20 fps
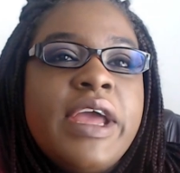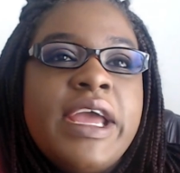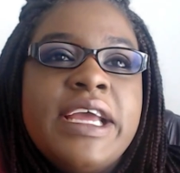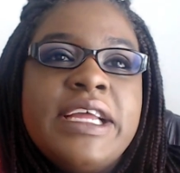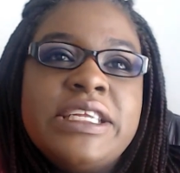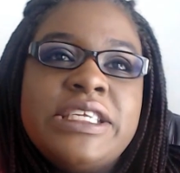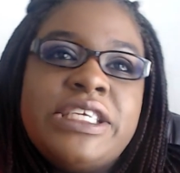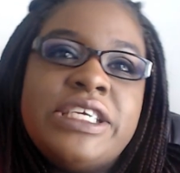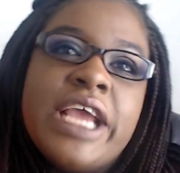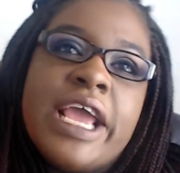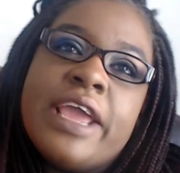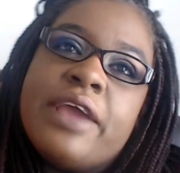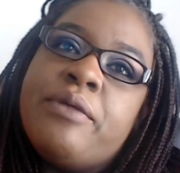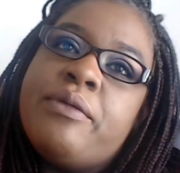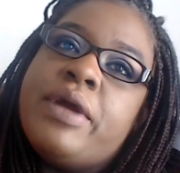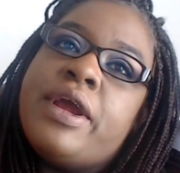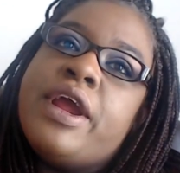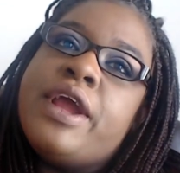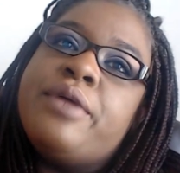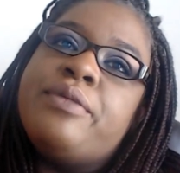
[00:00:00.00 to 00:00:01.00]
In
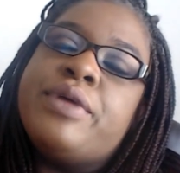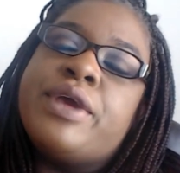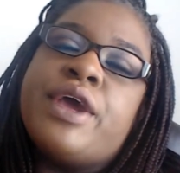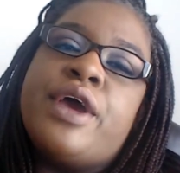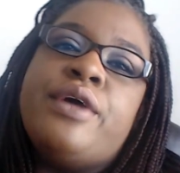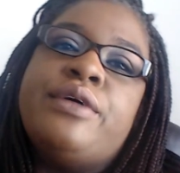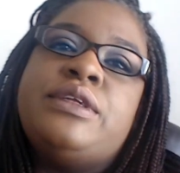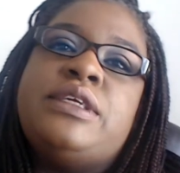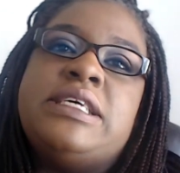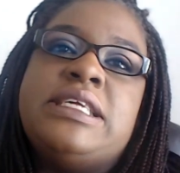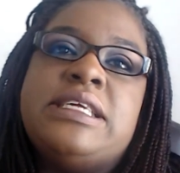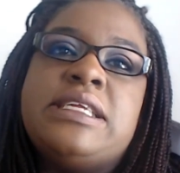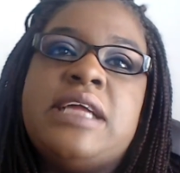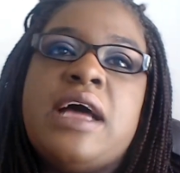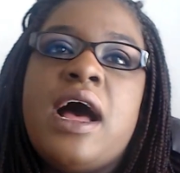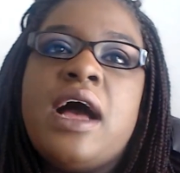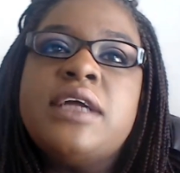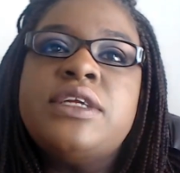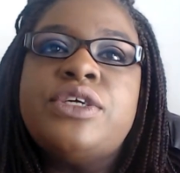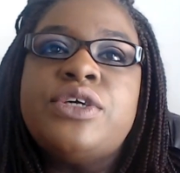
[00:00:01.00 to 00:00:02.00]
January, we go to the
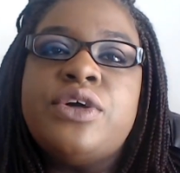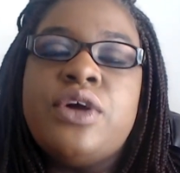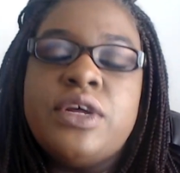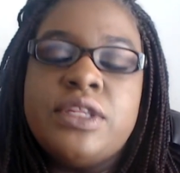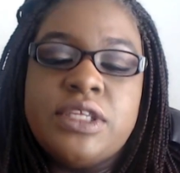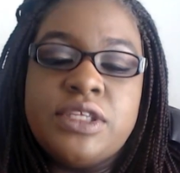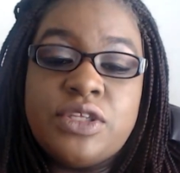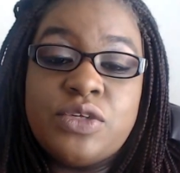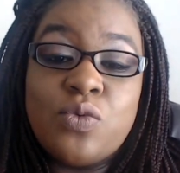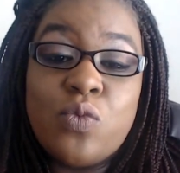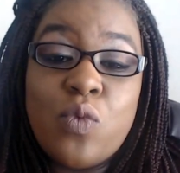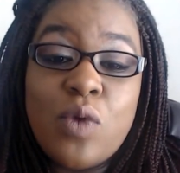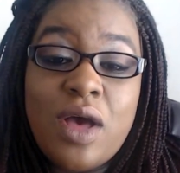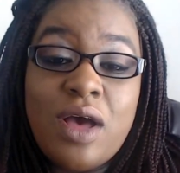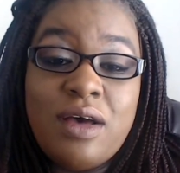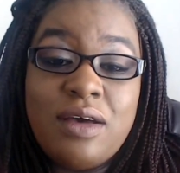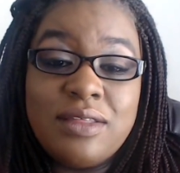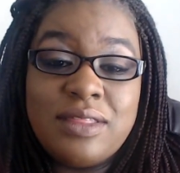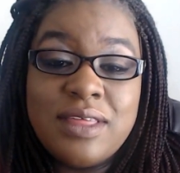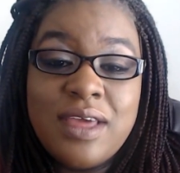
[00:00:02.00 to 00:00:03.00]
doctor on the
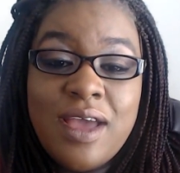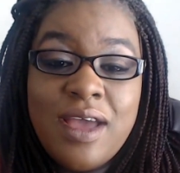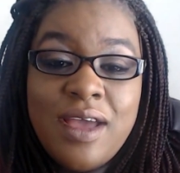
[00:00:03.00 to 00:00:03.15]
12th.